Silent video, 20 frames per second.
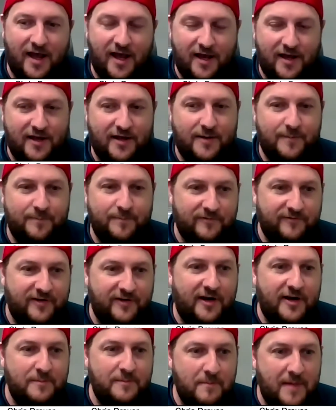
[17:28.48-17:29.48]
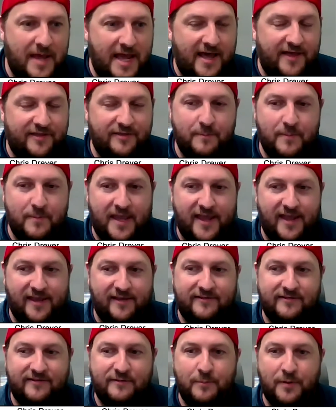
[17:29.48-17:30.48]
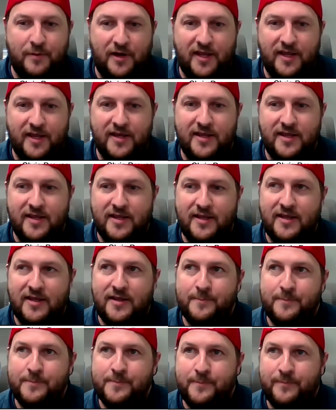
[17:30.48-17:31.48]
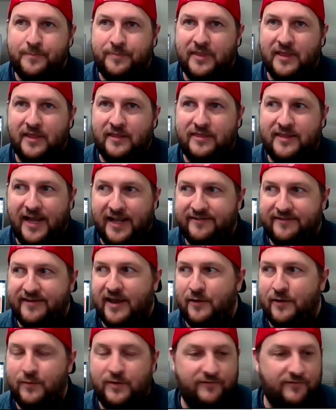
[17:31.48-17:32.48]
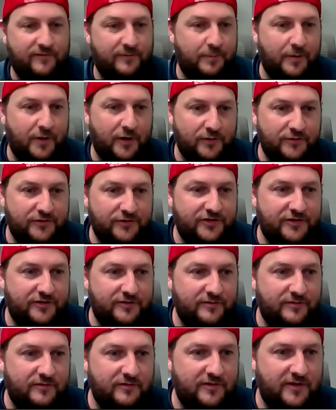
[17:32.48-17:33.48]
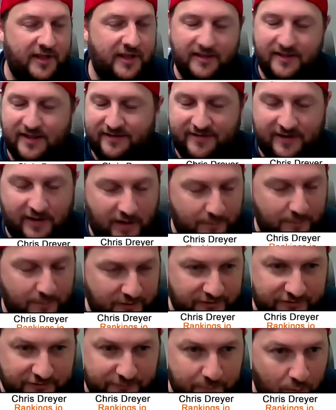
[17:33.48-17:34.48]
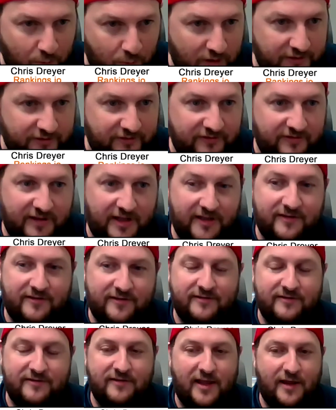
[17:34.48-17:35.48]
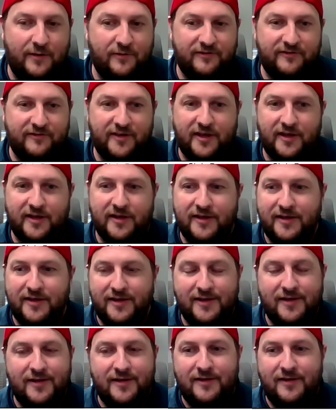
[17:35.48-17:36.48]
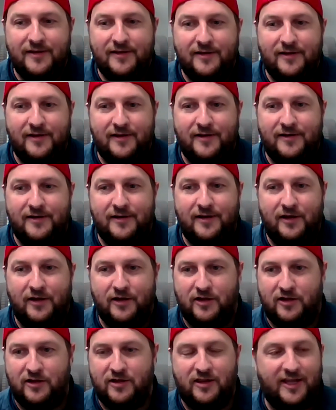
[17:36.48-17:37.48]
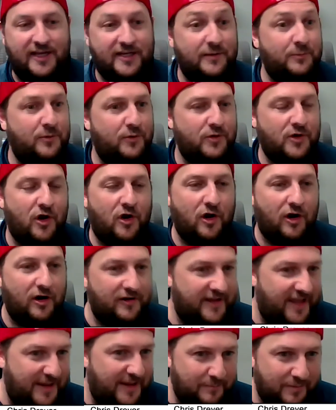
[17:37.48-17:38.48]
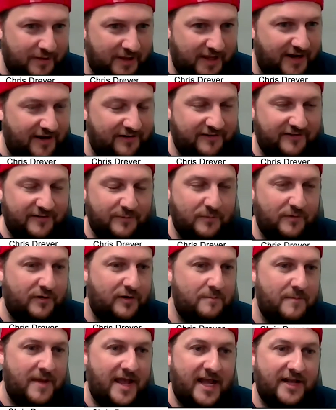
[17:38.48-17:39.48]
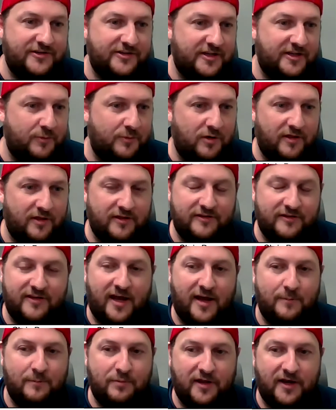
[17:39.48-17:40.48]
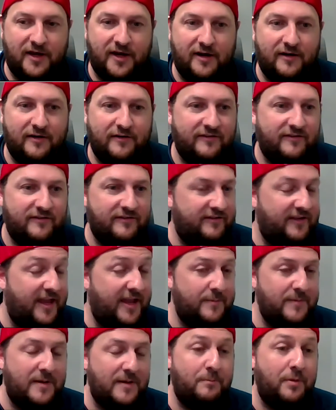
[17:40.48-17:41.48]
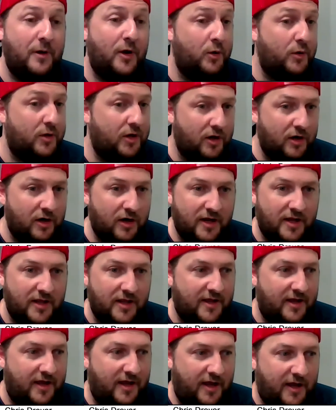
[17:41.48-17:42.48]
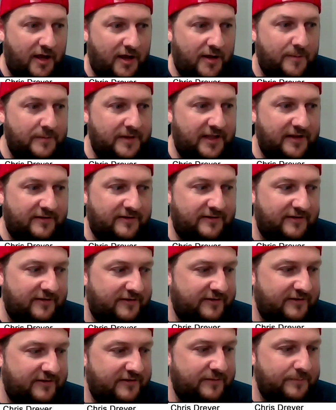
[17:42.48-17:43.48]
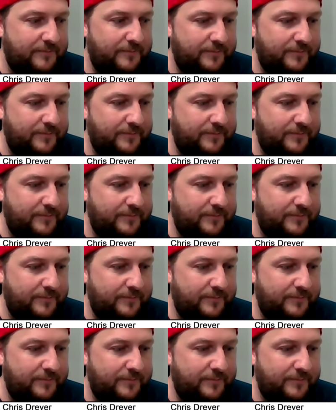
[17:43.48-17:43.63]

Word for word: um, very math based. But that's how we've approached. That's how I approach sports. That's I was a a collectible card game player similar to Magic, one of the top players. Same in poker. Um, it's just